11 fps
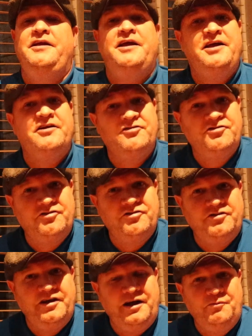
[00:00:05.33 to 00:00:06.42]

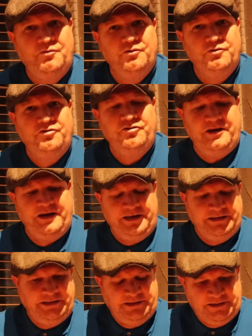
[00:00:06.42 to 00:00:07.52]
Yes, that was
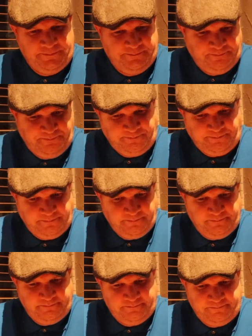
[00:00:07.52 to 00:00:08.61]
a, I don't
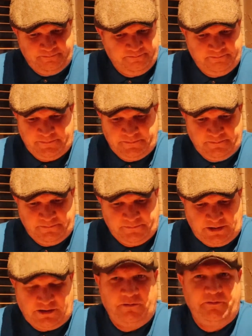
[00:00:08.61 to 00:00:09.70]

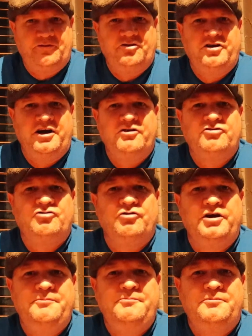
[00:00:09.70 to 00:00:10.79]
know if it was a shout,
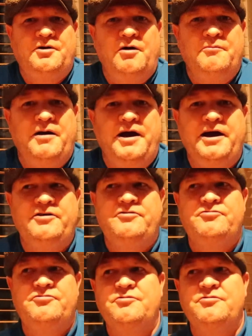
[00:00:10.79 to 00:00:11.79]
scream, go mad,